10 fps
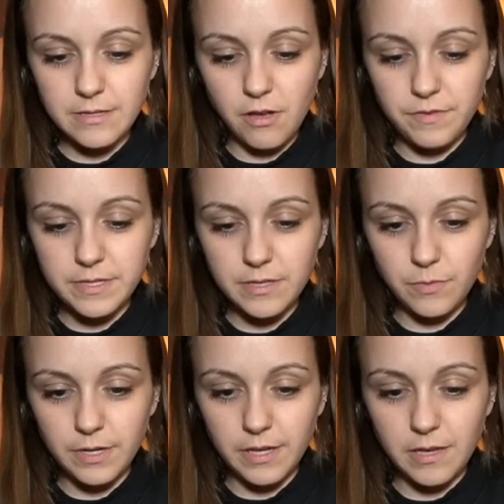Obviously you
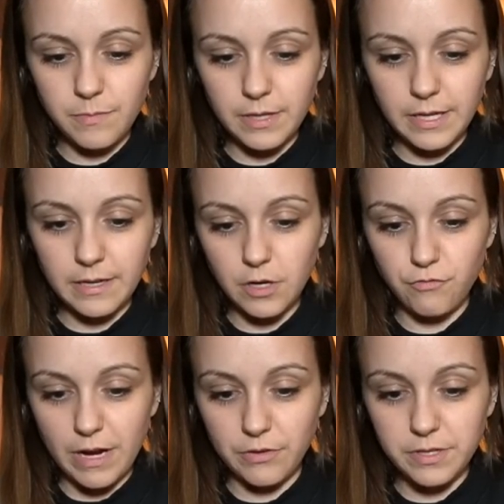want to keep it like
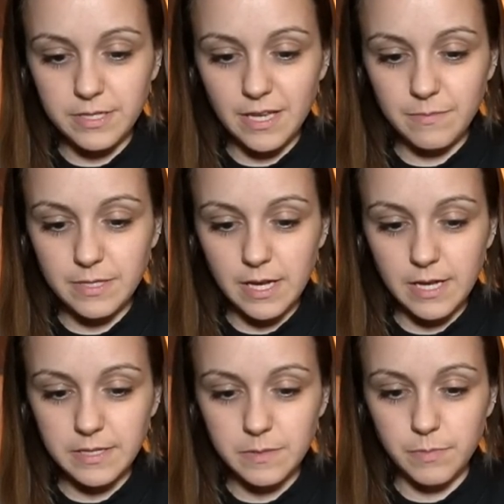around the same
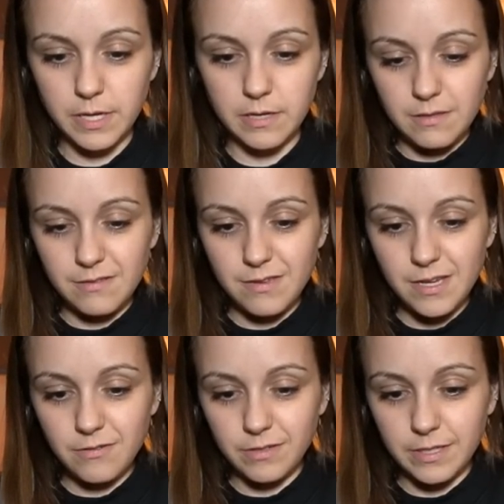size, but you
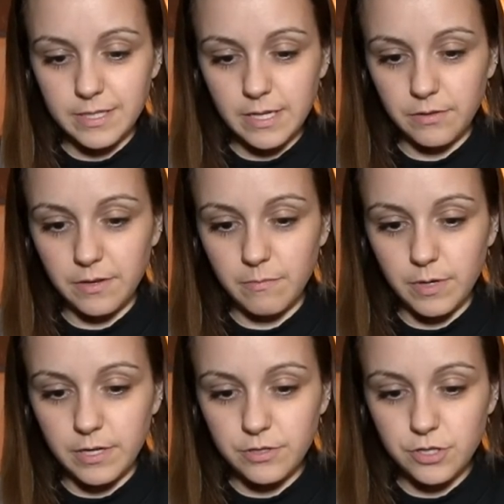can't really tell that
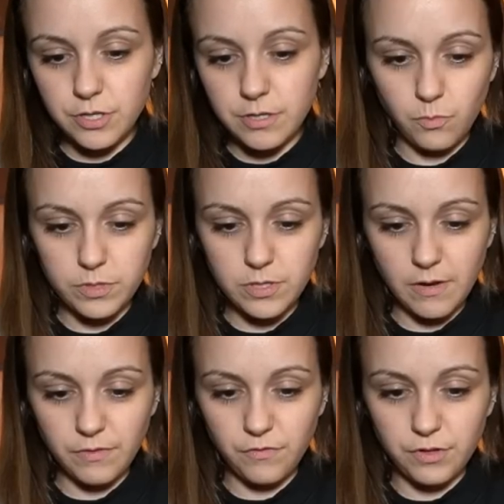much once you
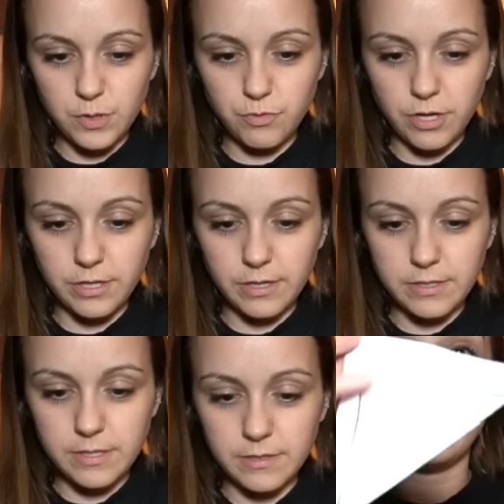have the finished
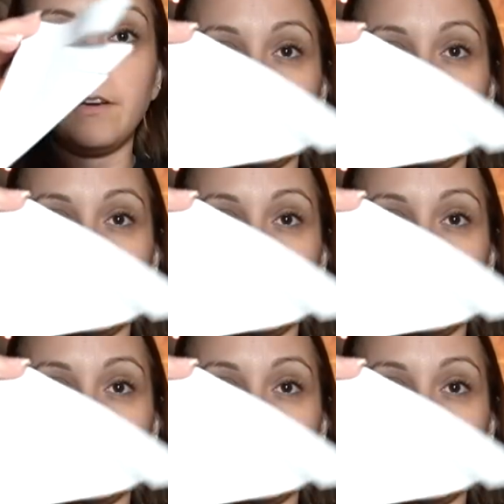product. All